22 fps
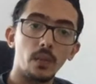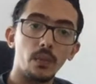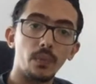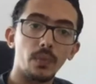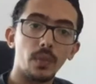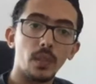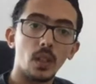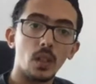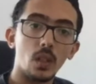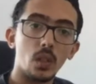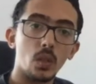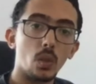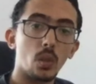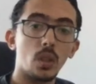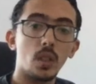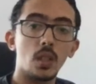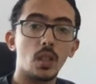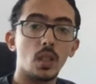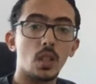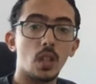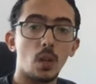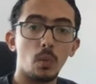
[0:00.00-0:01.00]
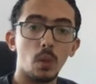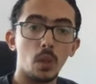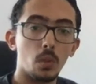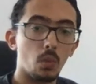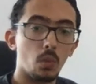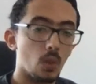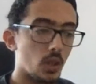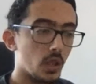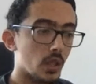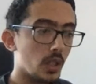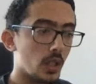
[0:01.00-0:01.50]
it. So this is how
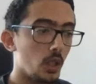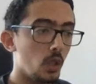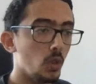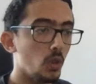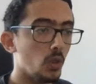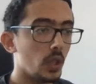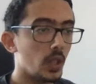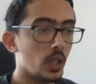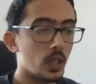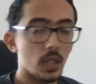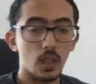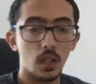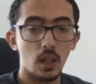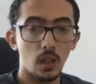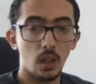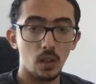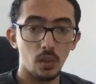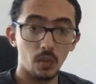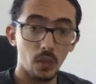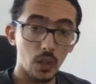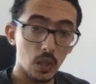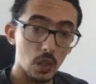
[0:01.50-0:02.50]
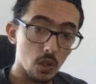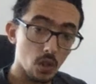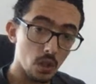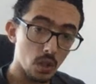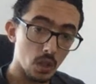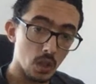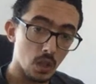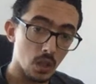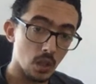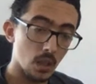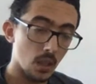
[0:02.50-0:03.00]
it works. You extract
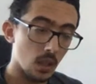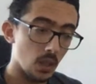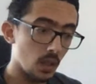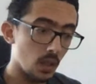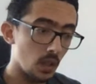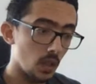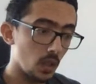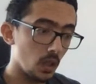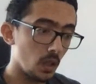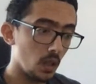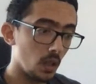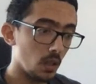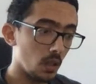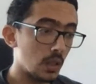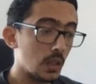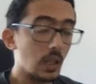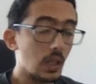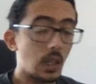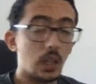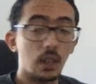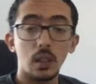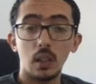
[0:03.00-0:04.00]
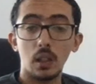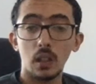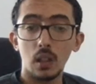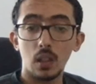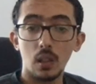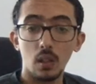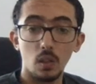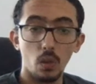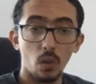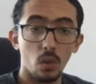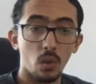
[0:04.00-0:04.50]
features,
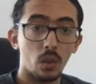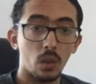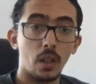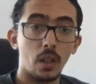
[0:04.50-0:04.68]
static